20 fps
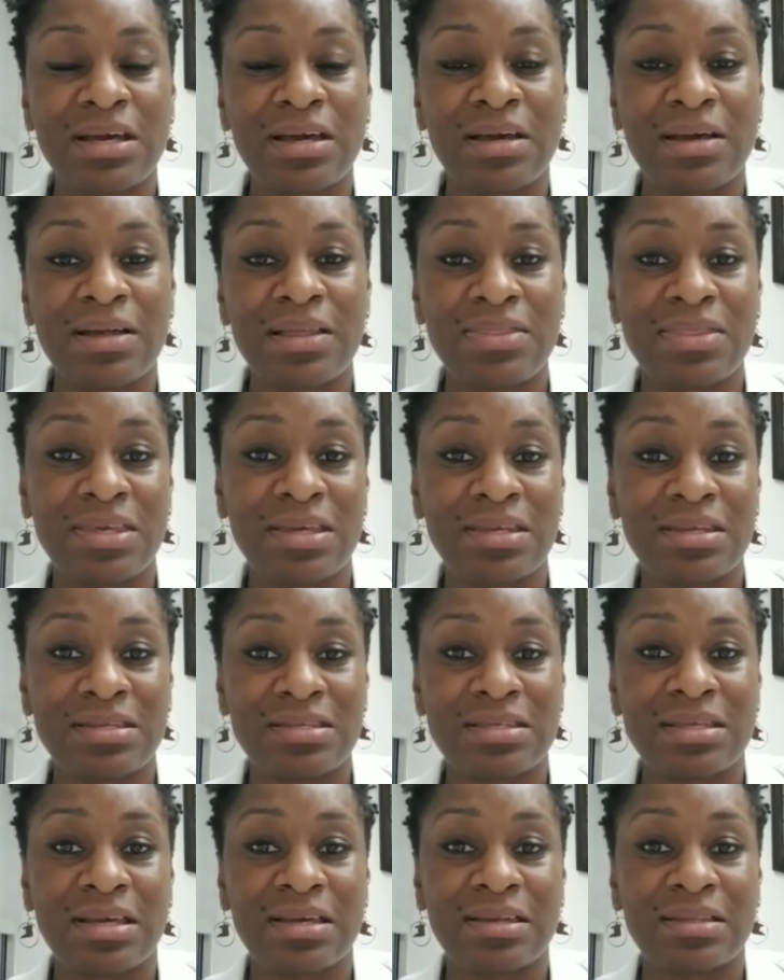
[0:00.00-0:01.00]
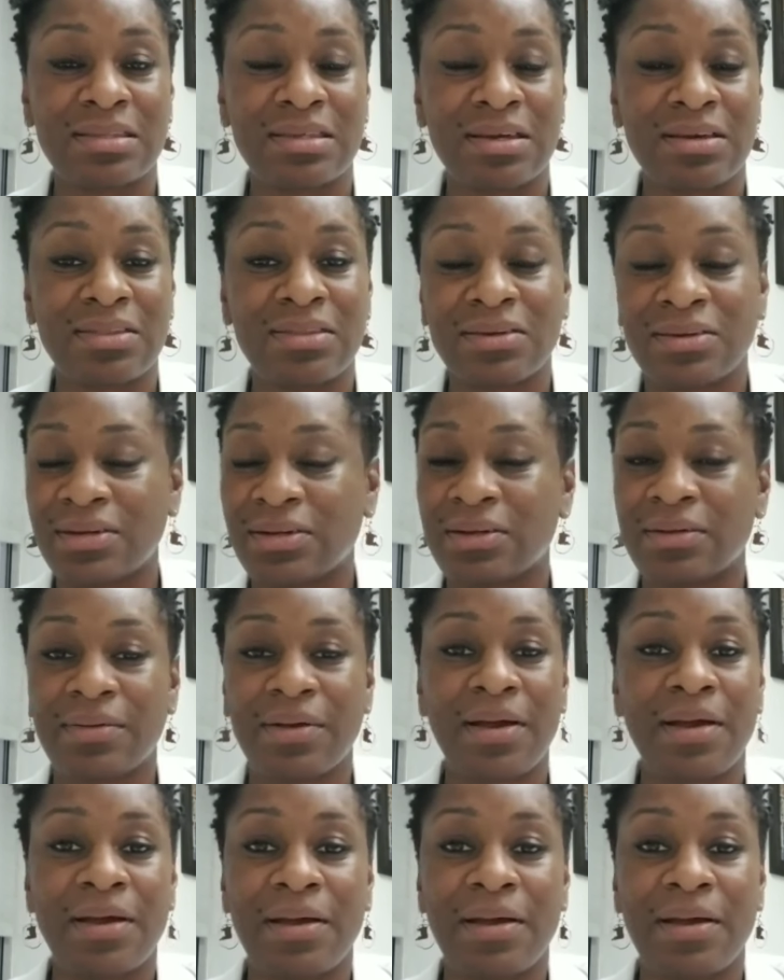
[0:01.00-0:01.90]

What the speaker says: and then the other